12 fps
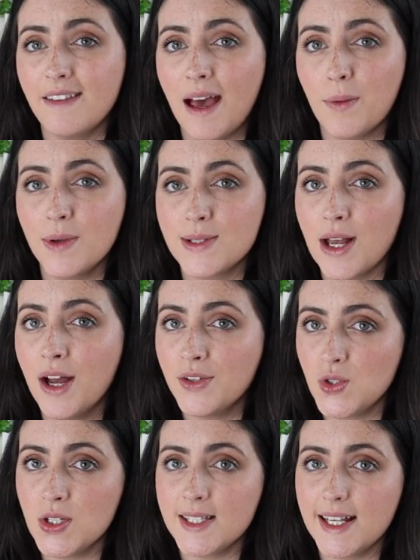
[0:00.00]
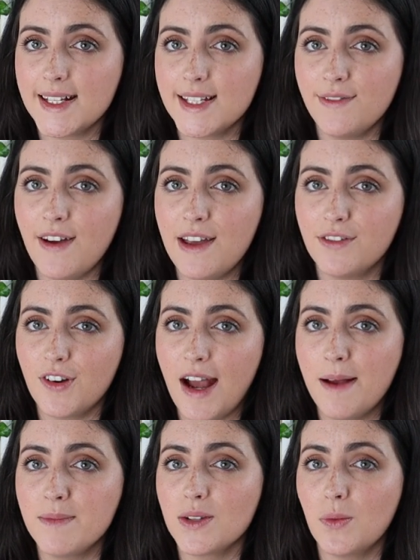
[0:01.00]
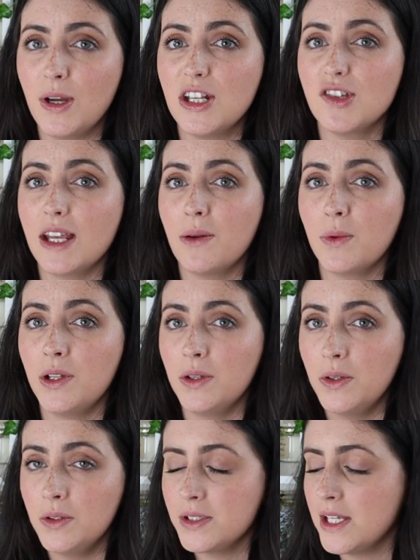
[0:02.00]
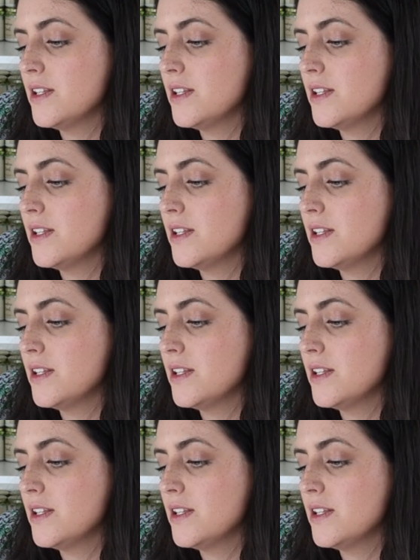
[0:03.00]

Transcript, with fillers: that was 165 grams which it will hold.